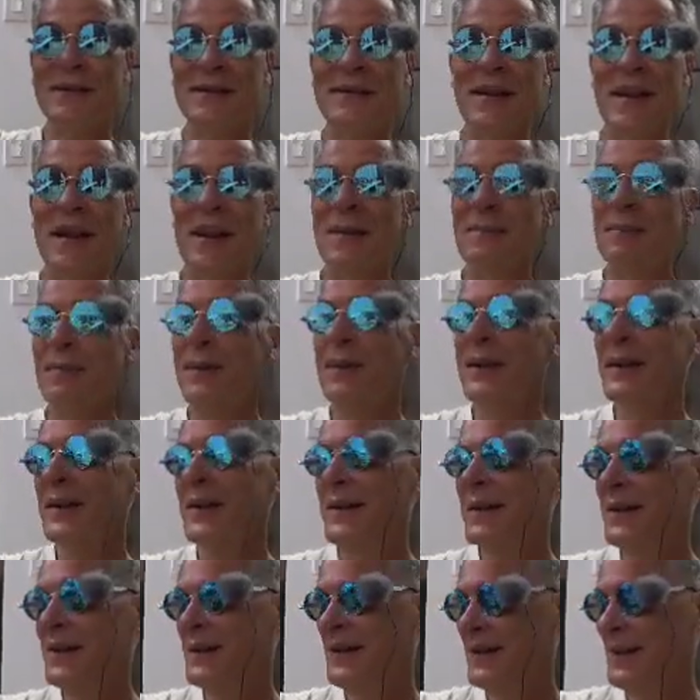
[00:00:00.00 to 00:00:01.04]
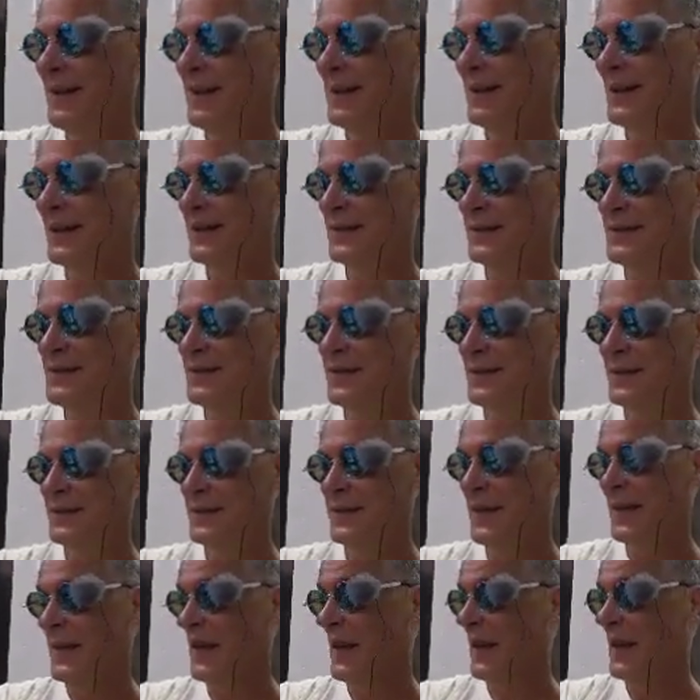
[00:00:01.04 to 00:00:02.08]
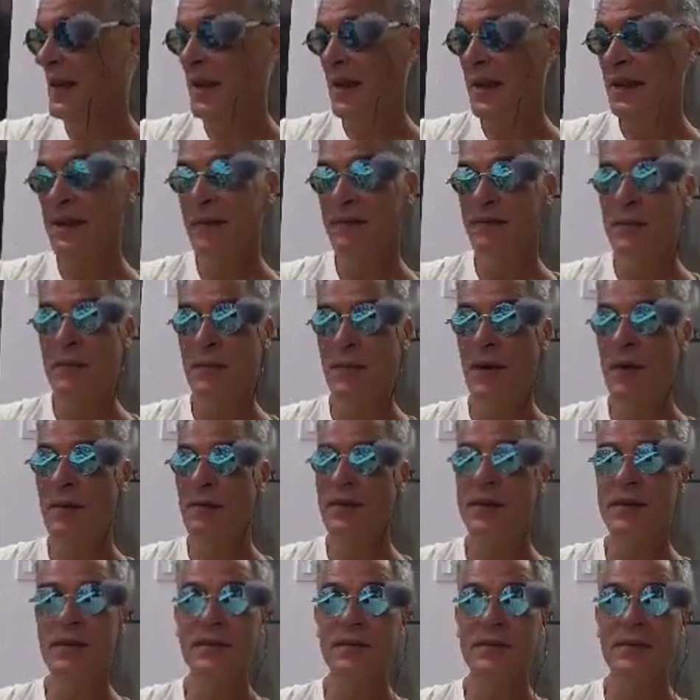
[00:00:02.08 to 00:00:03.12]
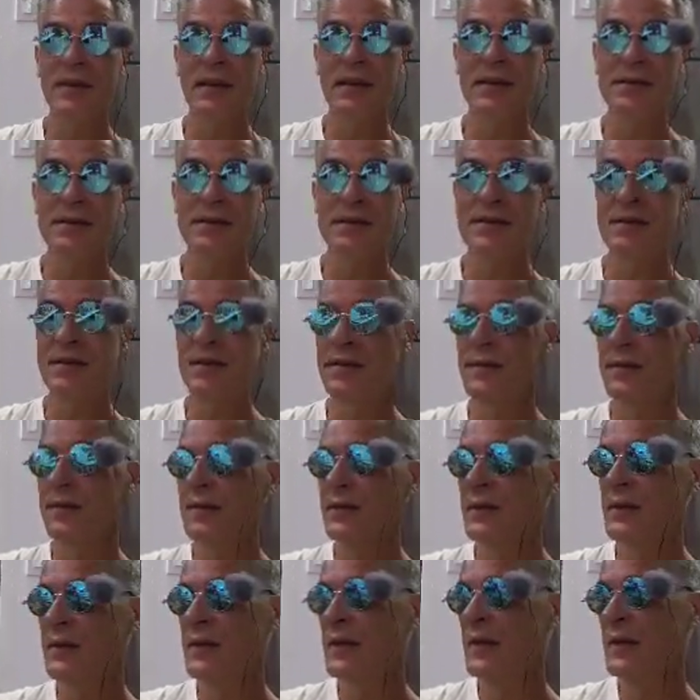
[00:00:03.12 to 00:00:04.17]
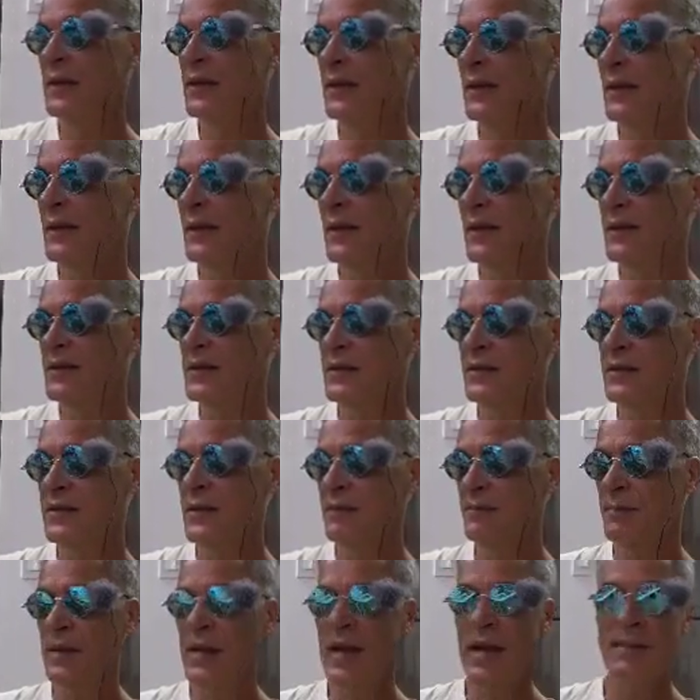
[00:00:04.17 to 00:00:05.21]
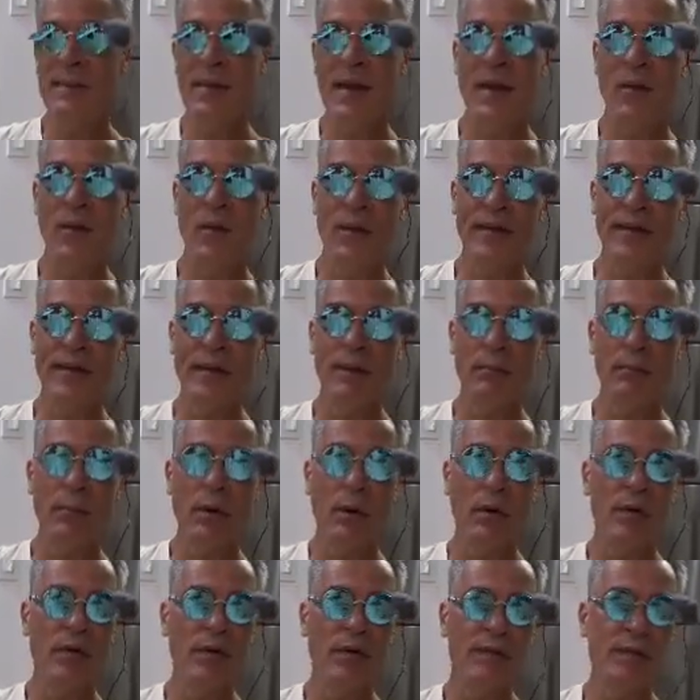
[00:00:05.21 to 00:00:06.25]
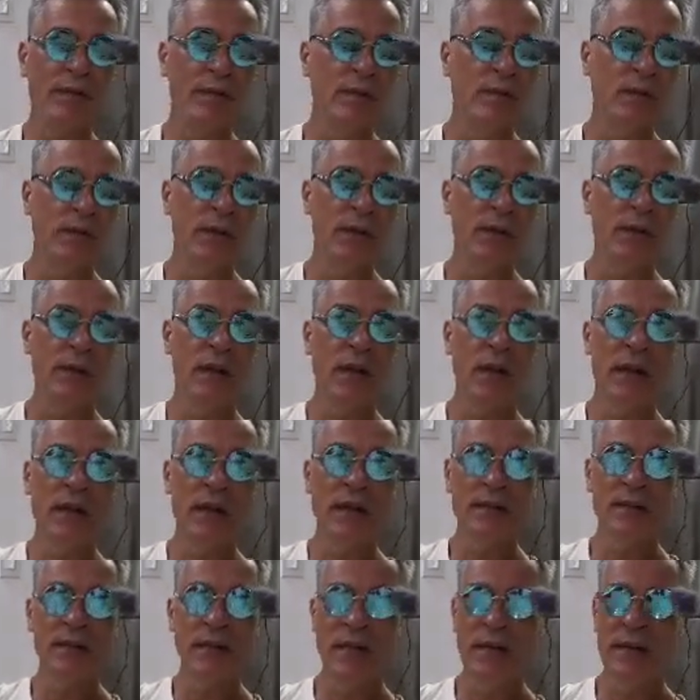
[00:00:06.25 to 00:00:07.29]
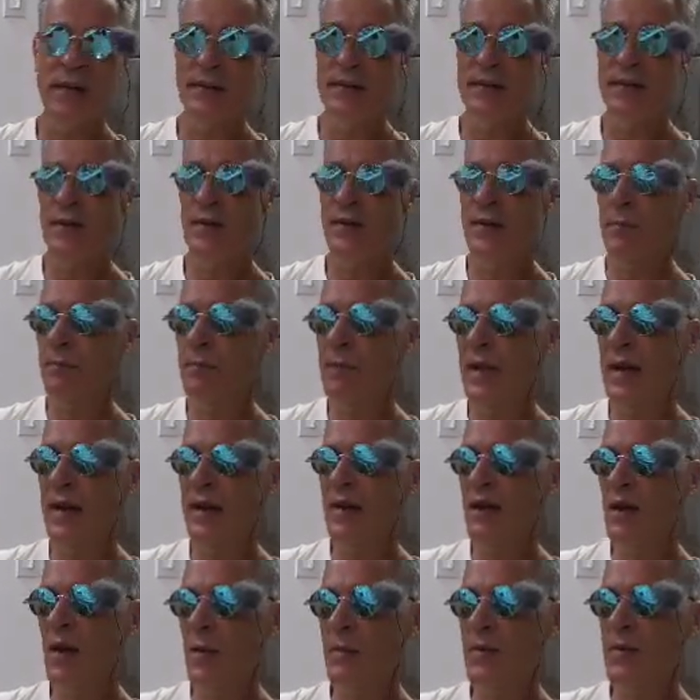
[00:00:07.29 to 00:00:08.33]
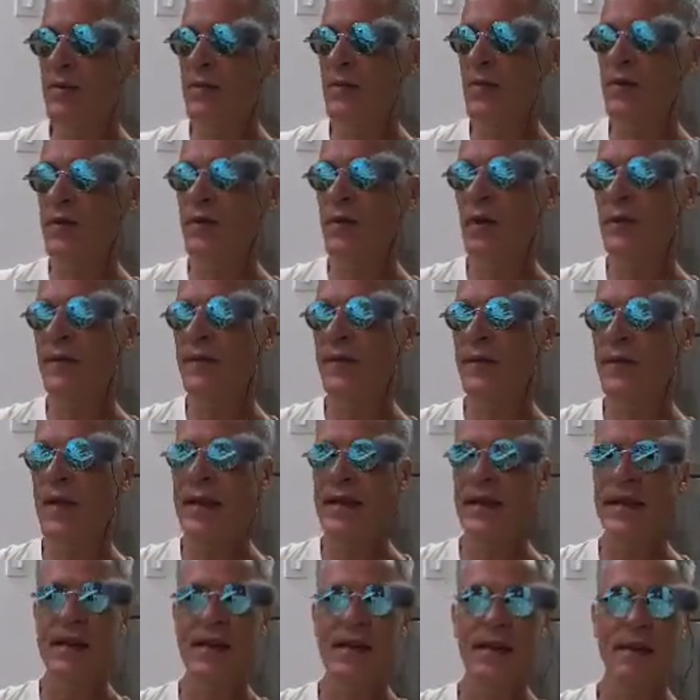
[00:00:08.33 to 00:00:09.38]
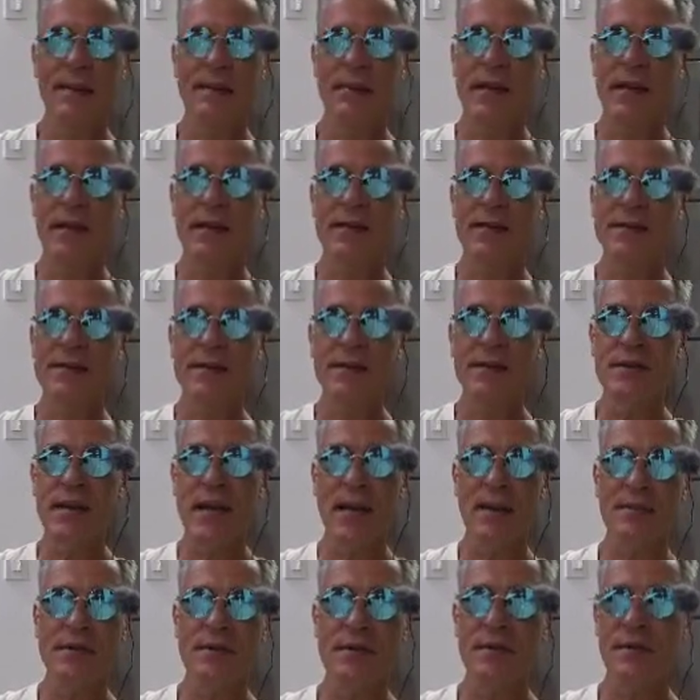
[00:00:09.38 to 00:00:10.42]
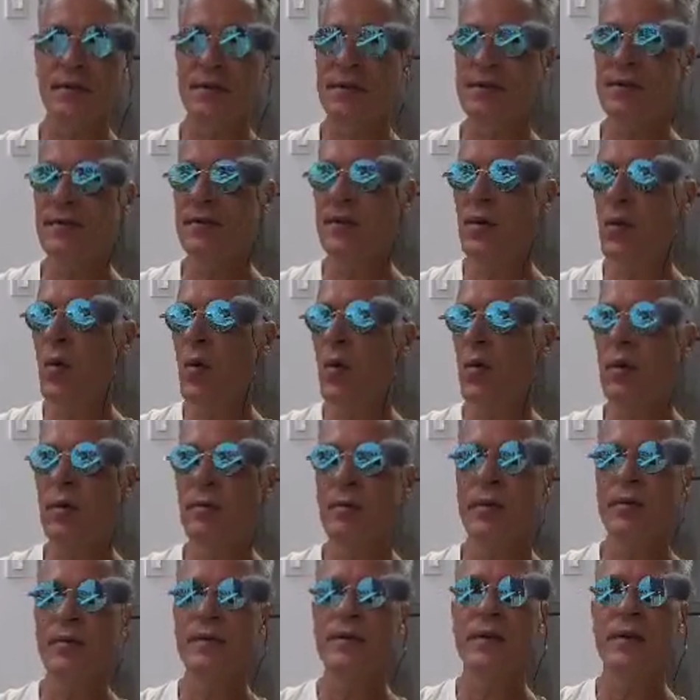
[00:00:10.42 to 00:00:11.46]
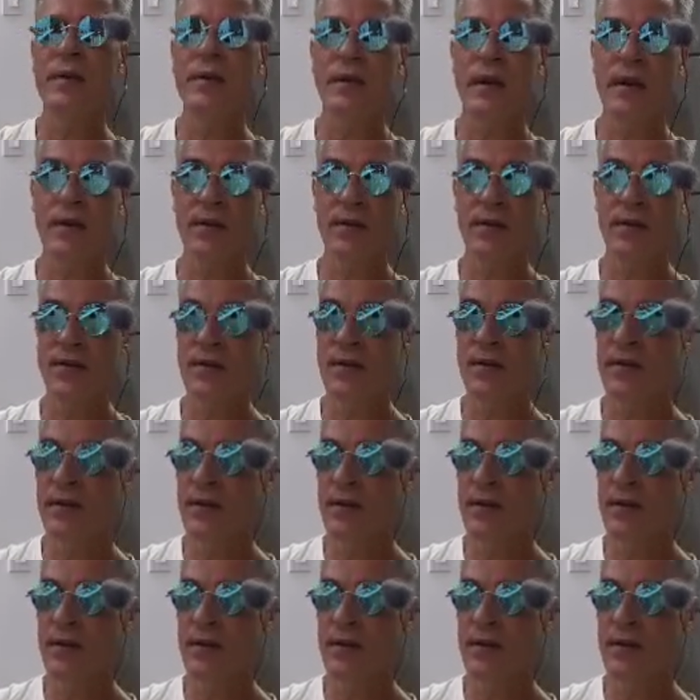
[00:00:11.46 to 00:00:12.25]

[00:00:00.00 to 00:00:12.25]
time. And I love to barbecue. I just do. I'm not one that'll burn the food, because the black carbon for you off of any kind of meat is just absolutely horrible for your health.